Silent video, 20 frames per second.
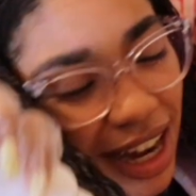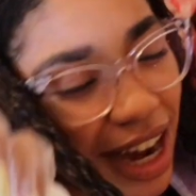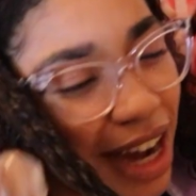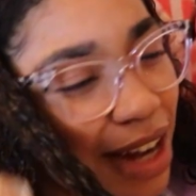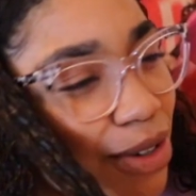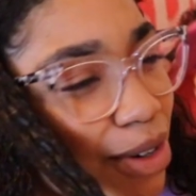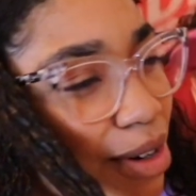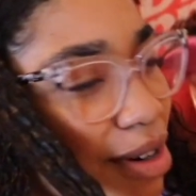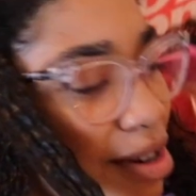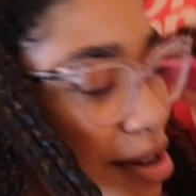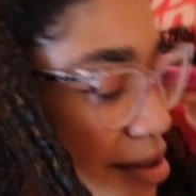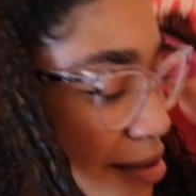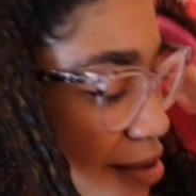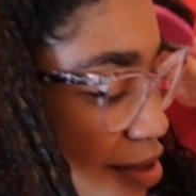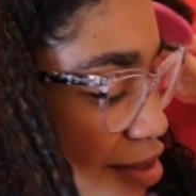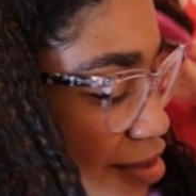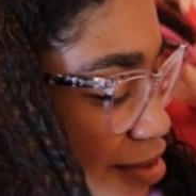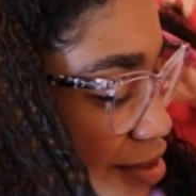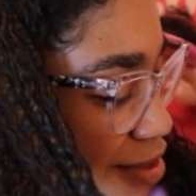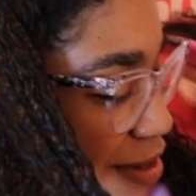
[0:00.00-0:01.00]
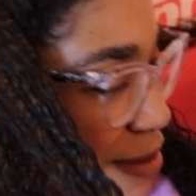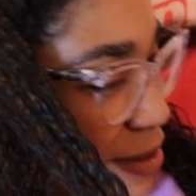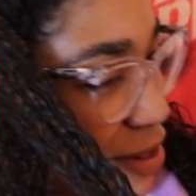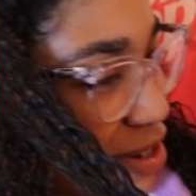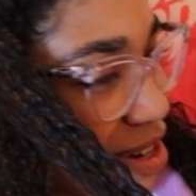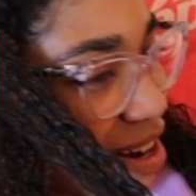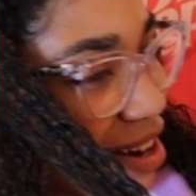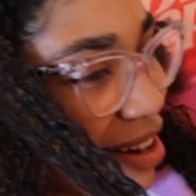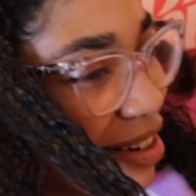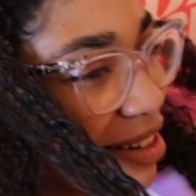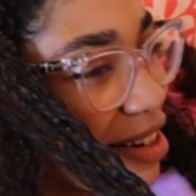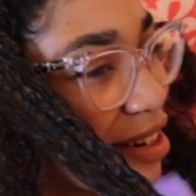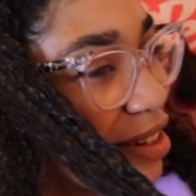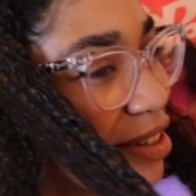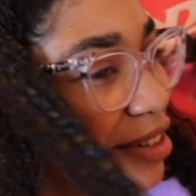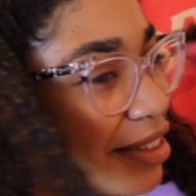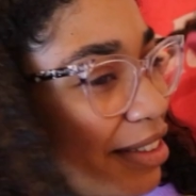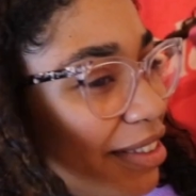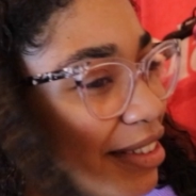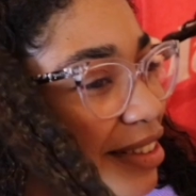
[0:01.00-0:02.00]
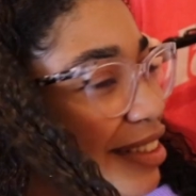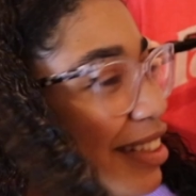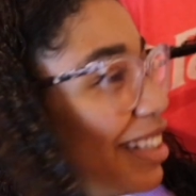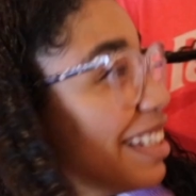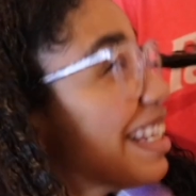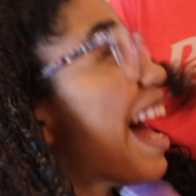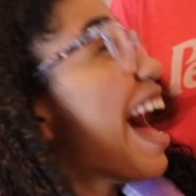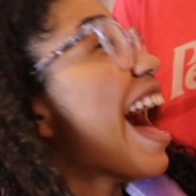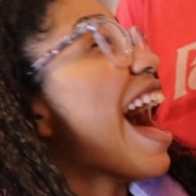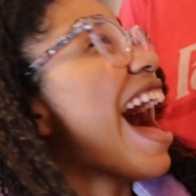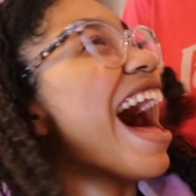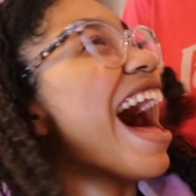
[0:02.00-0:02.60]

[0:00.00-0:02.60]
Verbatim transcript: Another notion. I want.